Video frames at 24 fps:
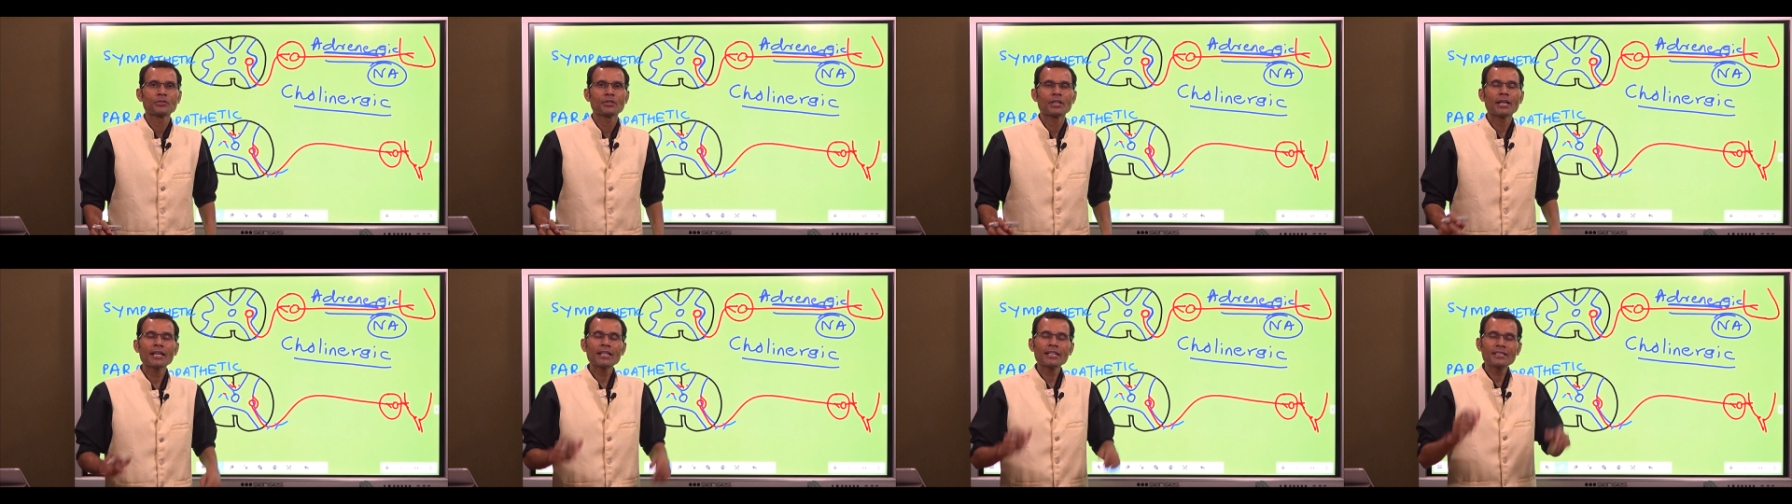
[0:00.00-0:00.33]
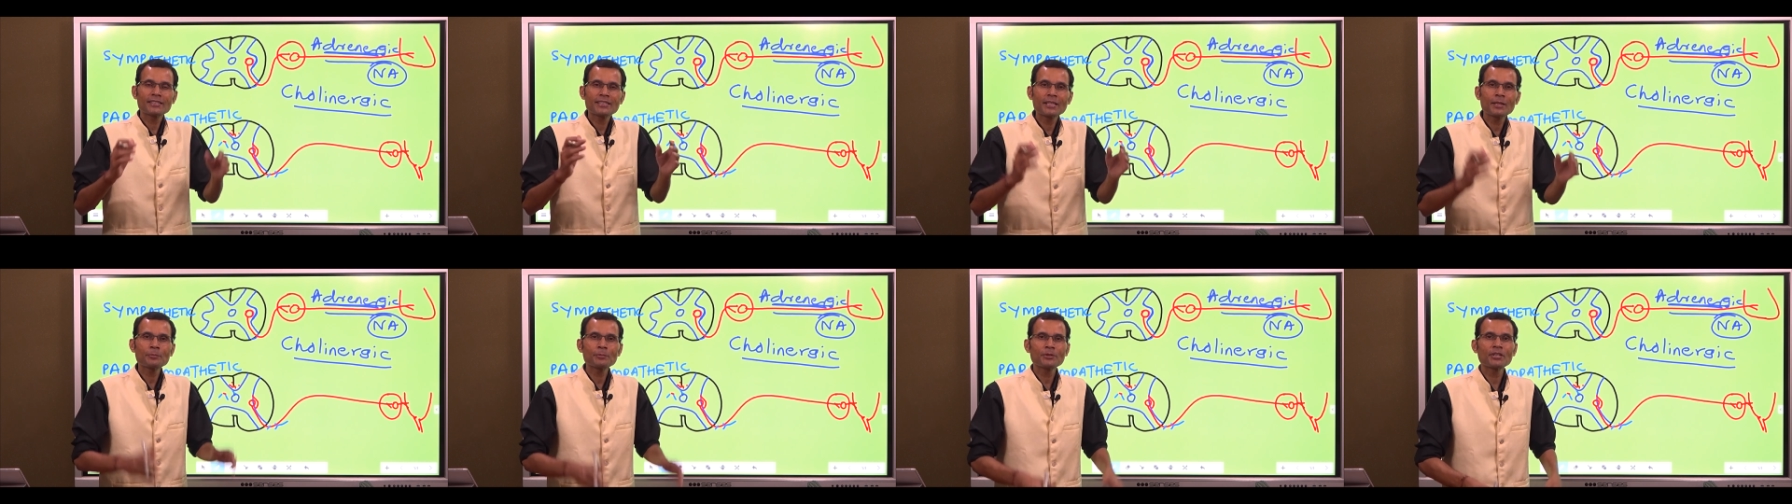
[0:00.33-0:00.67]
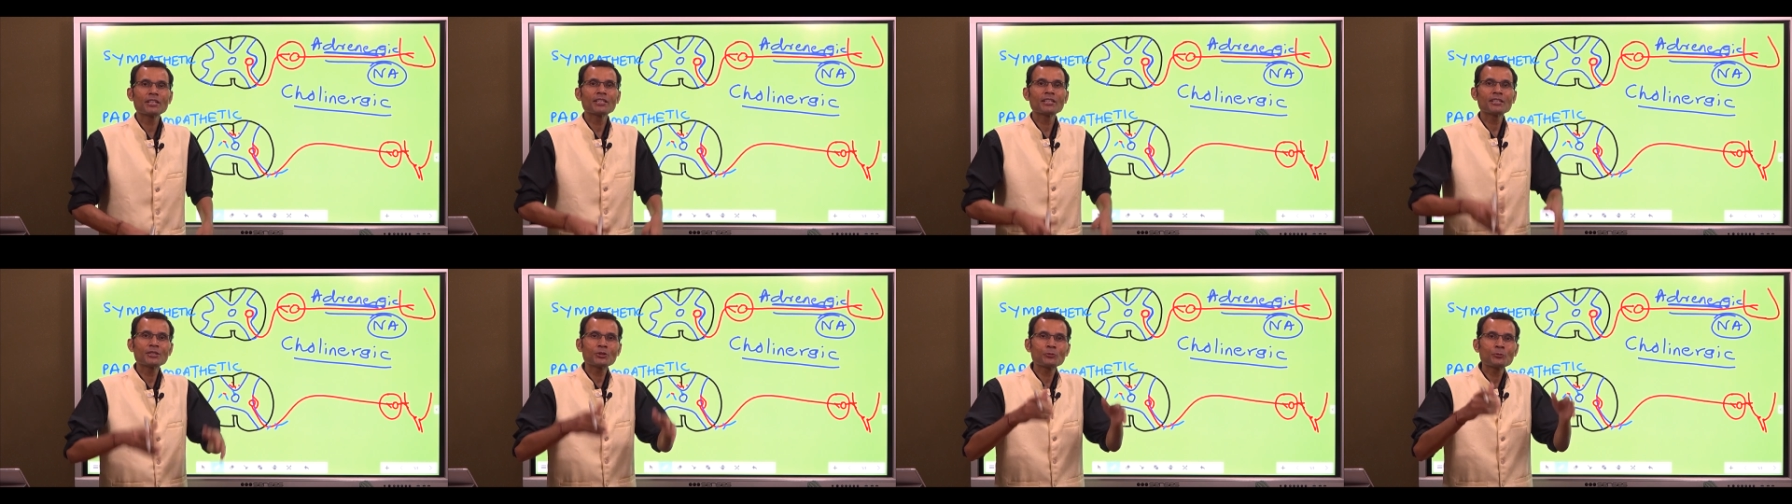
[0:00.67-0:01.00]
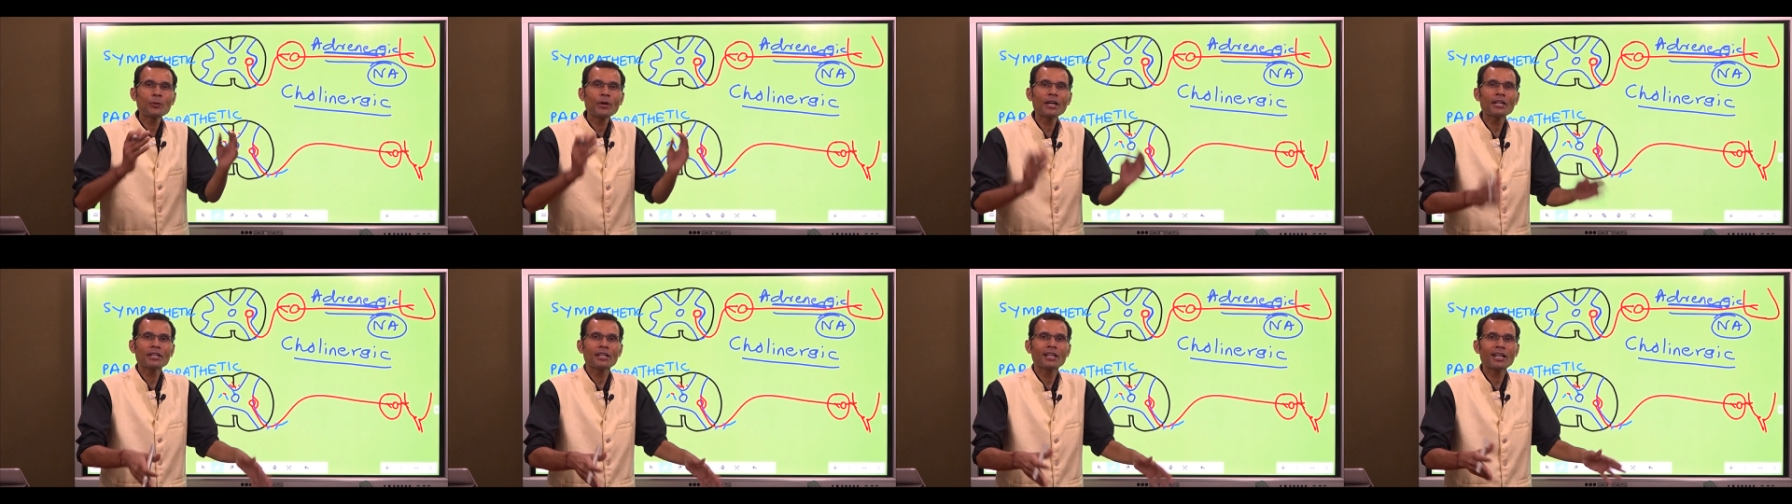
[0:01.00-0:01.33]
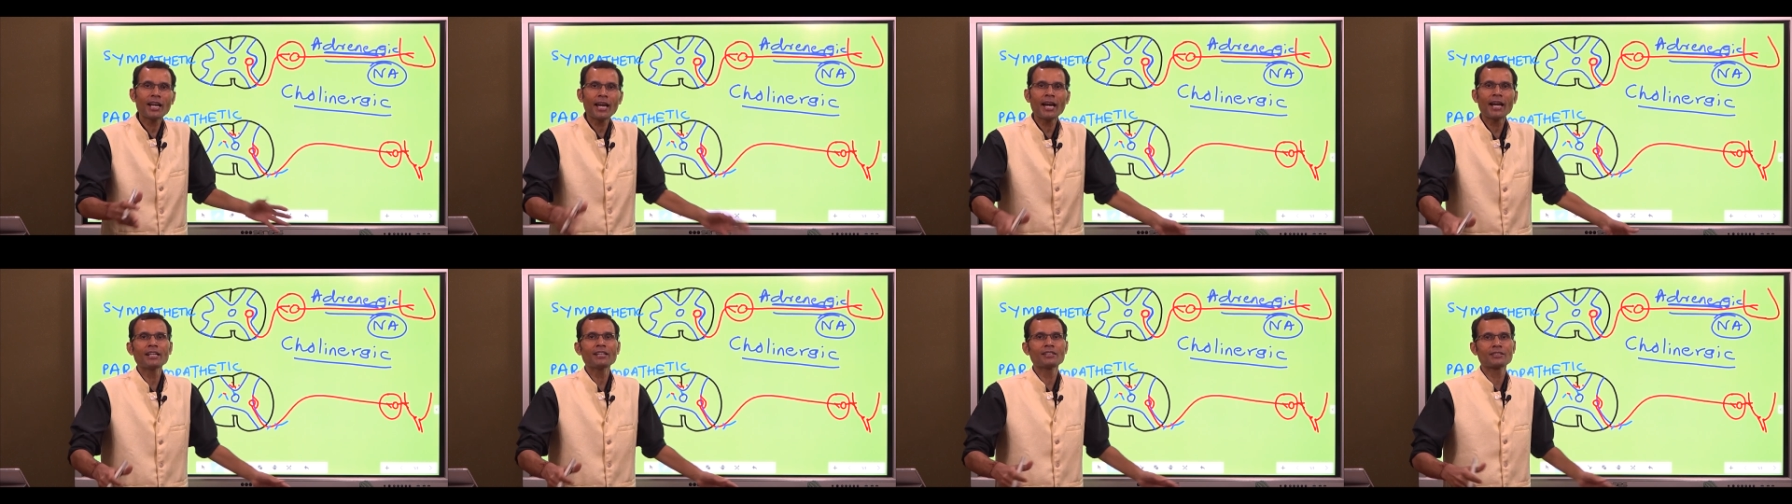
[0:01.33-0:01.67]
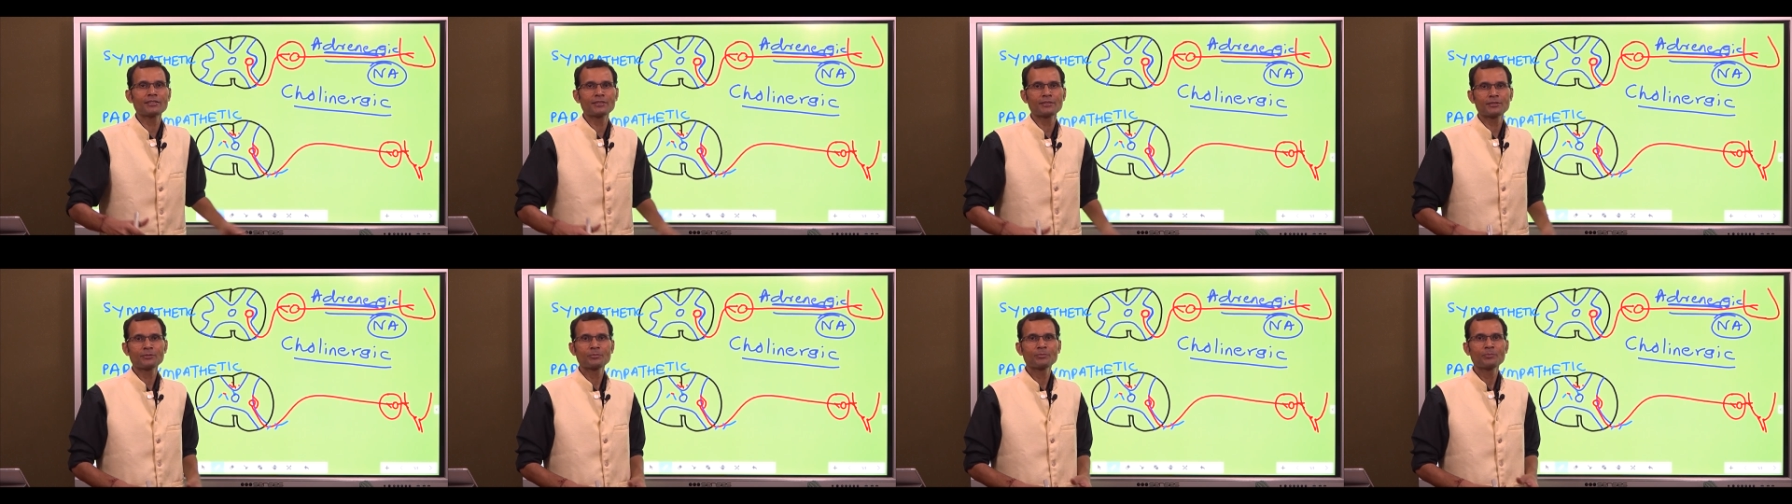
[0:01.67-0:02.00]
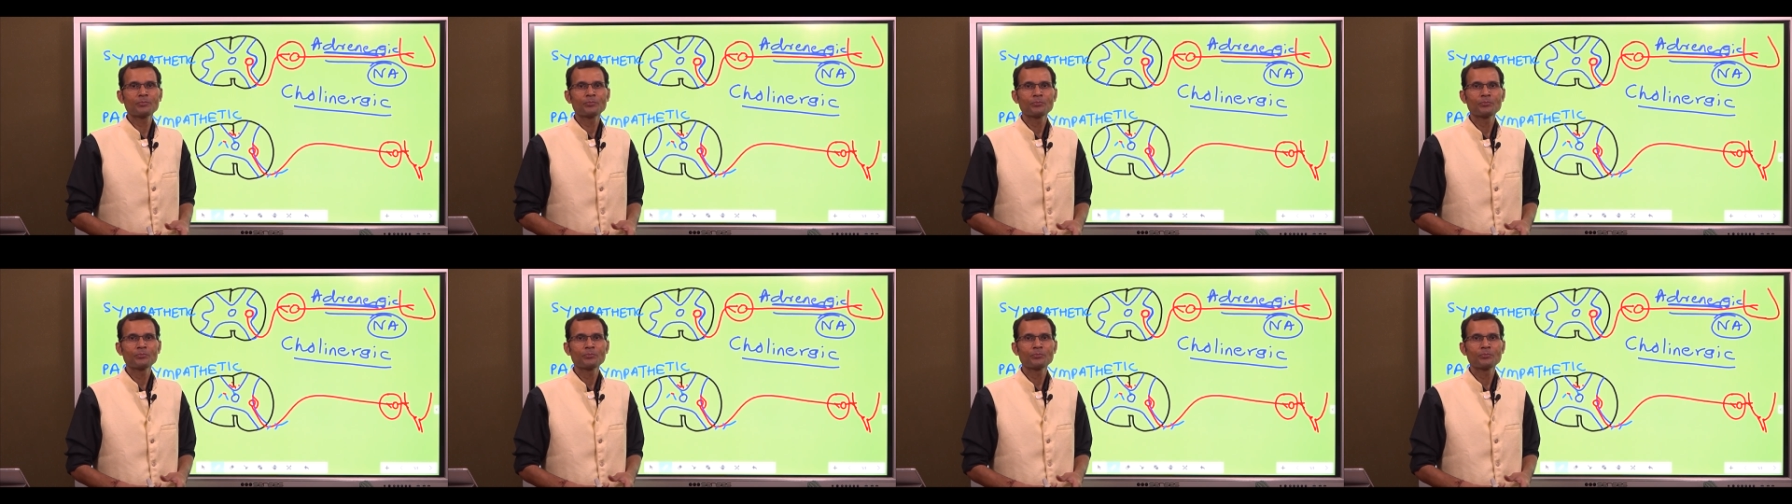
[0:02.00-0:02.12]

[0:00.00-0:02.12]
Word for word: Exception is sweat glands.